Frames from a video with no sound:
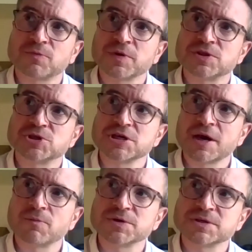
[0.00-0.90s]

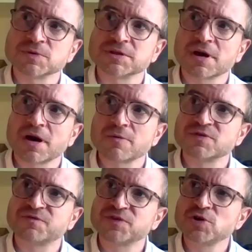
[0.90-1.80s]
GM was the client
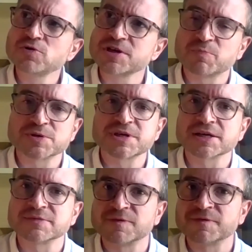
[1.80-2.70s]
was hugely
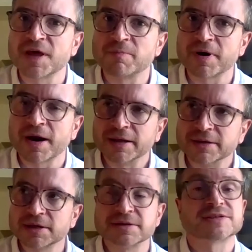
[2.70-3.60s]
protective of their brand,
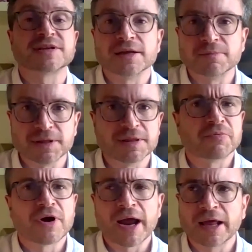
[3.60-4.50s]
understandably, and the
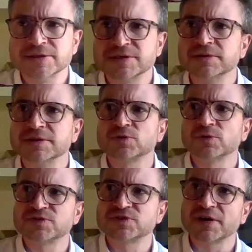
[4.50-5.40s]
brands and this
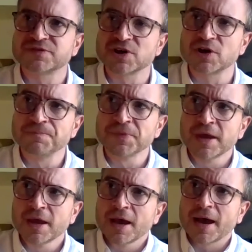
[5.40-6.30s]
stuff. So,
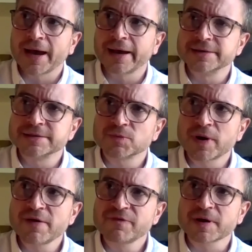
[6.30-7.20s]
and
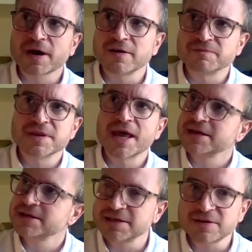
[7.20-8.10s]
whenever a kind of
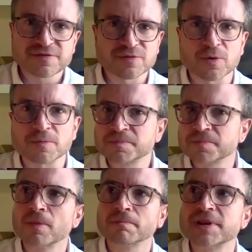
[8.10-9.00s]
negative or
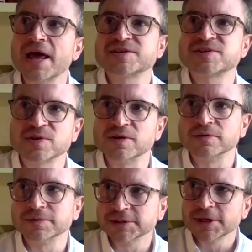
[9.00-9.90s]
less
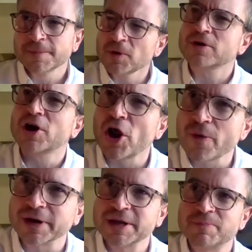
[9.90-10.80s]
than, not
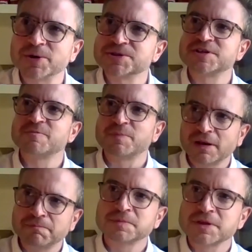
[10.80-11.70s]
glowingly positive,
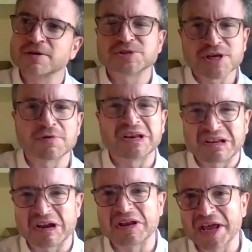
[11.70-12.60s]
but generally
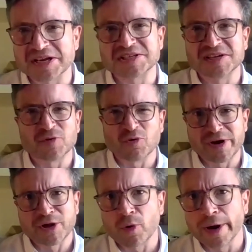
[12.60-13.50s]
kind of negative or
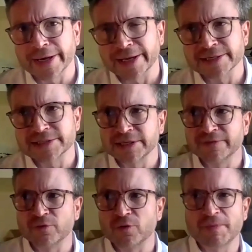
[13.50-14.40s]
really quite
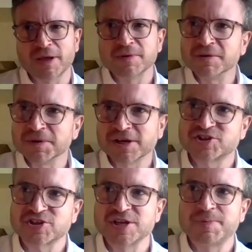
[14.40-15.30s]
negative, or maybe a
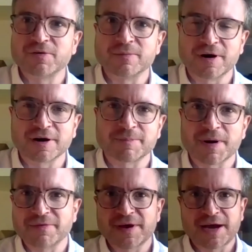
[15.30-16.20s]
snippy remark
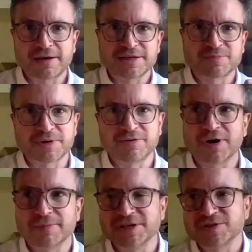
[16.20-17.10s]
about the handling's pretty
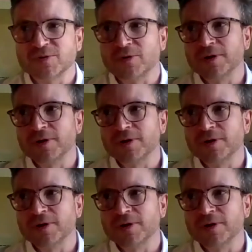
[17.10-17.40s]
rubbish, or